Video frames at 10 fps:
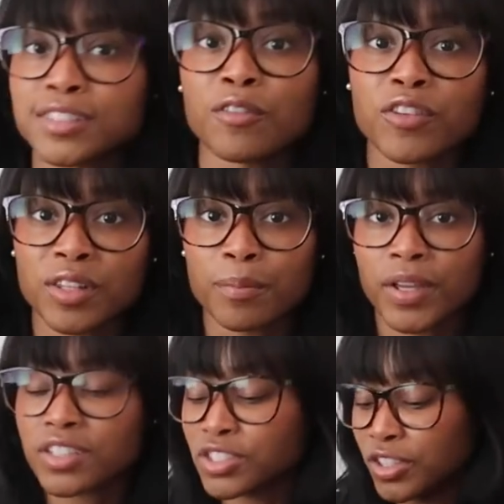So for the
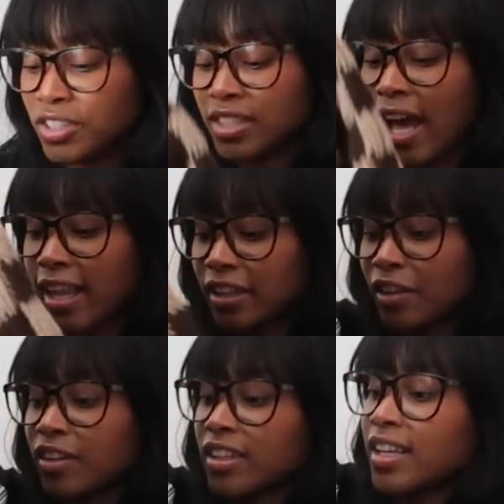pictures, I
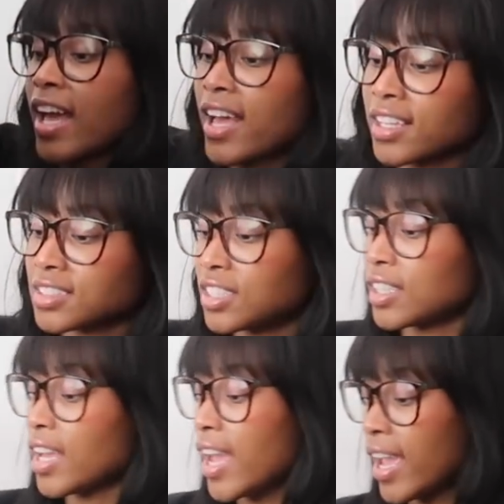literally
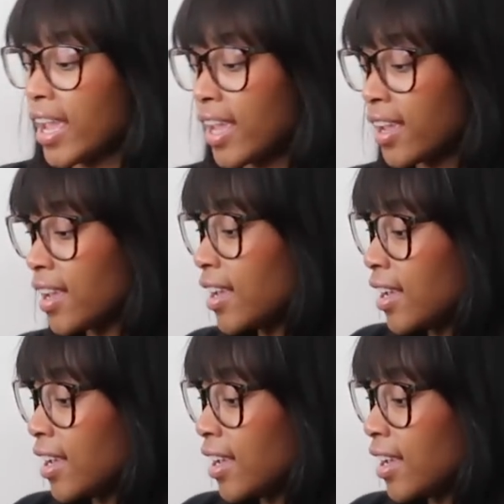took a